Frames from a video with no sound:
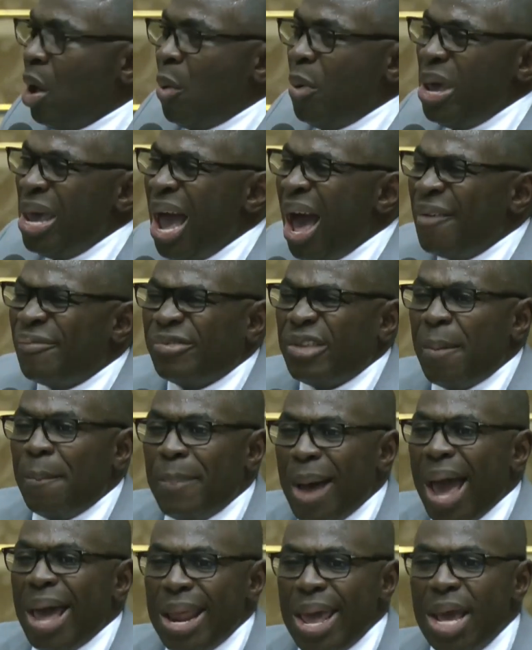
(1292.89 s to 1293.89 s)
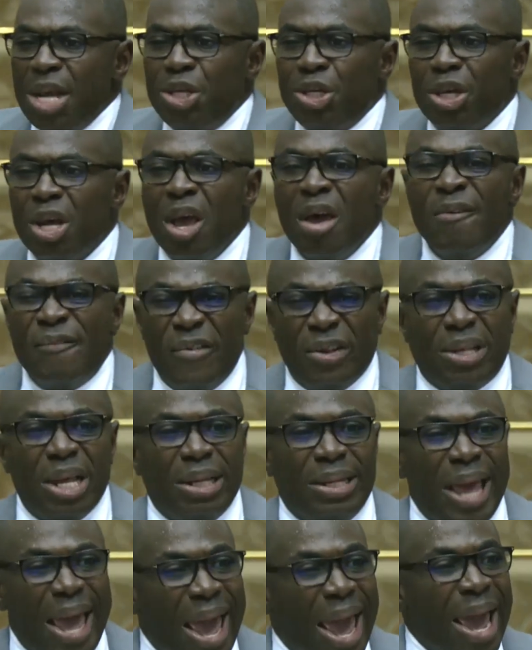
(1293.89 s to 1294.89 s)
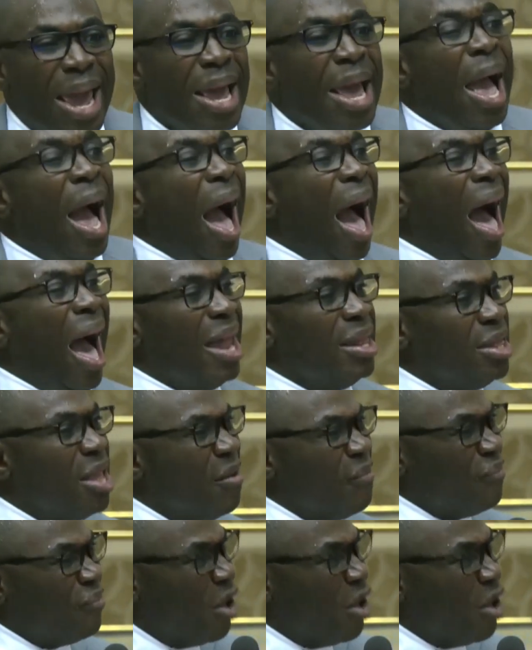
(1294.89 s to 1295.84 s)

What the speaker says: We have to manage for today and the